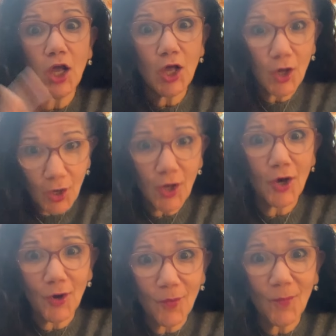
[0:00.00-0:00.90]

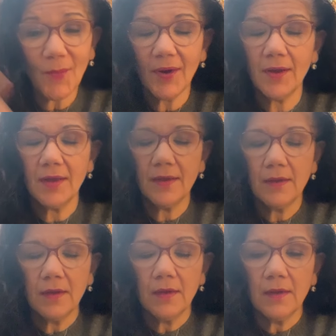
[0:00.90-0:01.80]
Cuckoo!
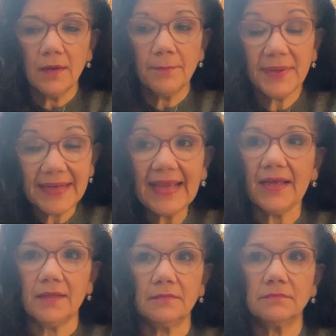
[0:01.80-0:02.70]
But
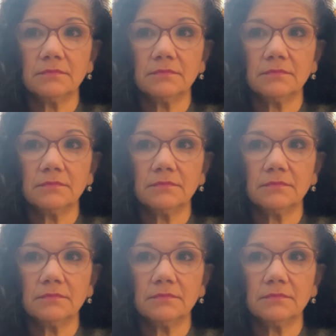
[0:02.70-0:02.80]
again,